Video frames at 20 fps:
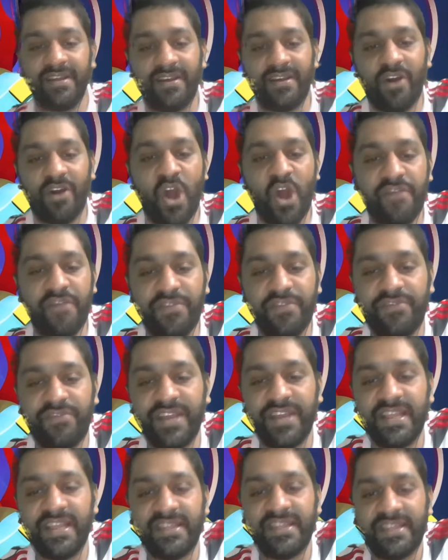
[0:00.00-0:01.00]
on
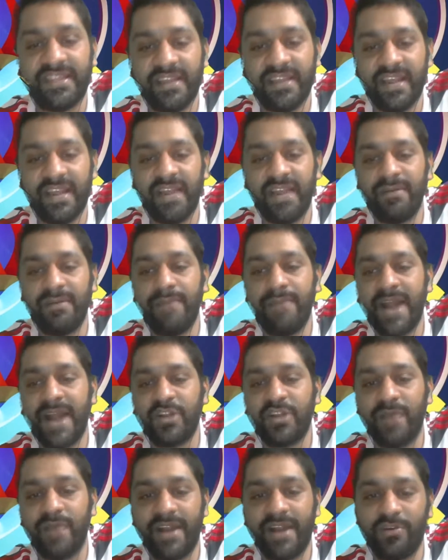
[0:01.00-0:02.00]
15th it'll be back
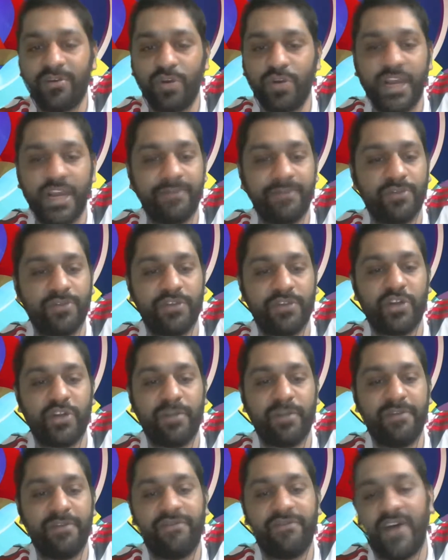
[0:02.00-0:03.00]
to back two games. So it's going to
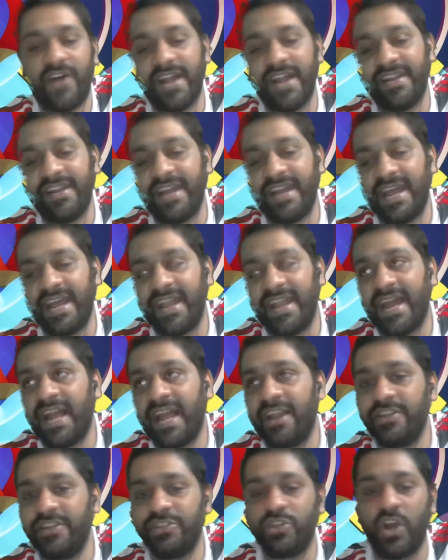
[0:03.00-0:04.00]
be fun and
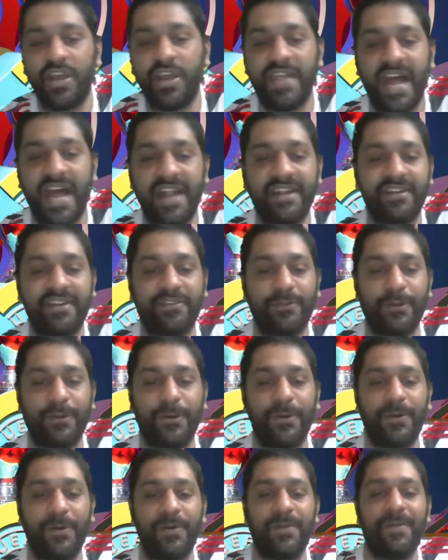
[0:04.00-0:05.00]
I'll enjoy that.
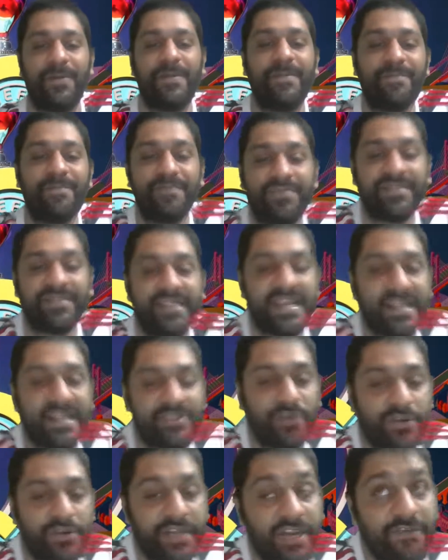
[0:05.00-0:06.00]
So yes,
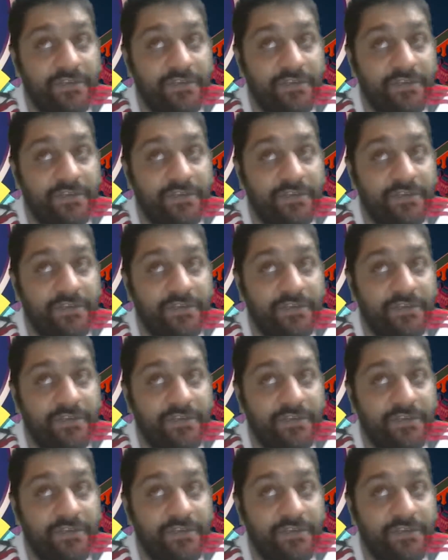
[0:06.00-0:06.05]
so till